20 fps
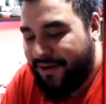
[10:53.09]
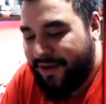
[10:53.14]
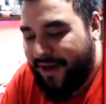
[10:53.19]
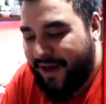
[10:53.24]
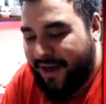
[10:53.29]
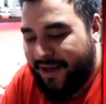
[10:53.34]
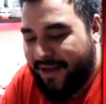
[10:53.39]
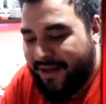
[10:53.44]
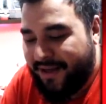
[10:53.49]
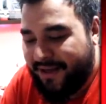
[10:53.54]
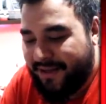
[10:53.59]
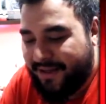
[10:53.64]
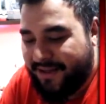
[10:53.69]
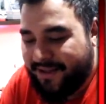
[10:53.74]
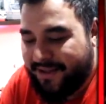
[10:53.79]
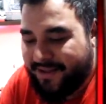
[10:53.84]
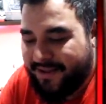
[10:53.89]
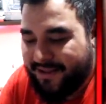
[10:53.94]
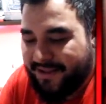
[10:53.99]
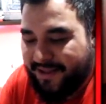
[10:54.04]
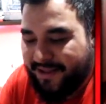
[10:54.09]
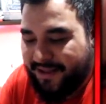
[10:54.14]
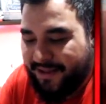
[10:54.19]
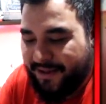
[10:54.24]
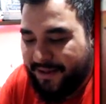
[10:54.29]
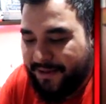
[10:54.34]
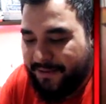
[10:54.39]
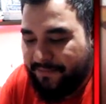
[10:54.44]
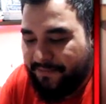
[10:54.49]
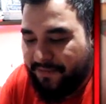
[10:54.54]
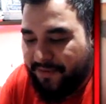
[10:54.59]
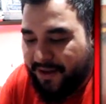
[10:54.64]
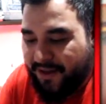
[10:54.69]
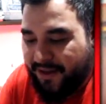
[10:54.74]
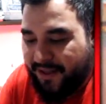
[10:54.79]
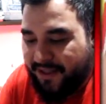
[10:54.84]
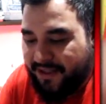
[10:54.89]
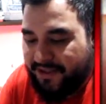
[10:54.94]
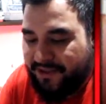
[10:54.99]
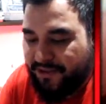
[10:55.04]
okay, let's
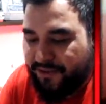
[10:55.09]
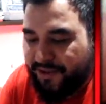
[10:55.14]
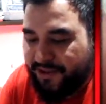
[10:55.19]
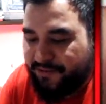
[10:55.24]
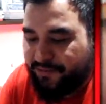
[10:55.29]
do this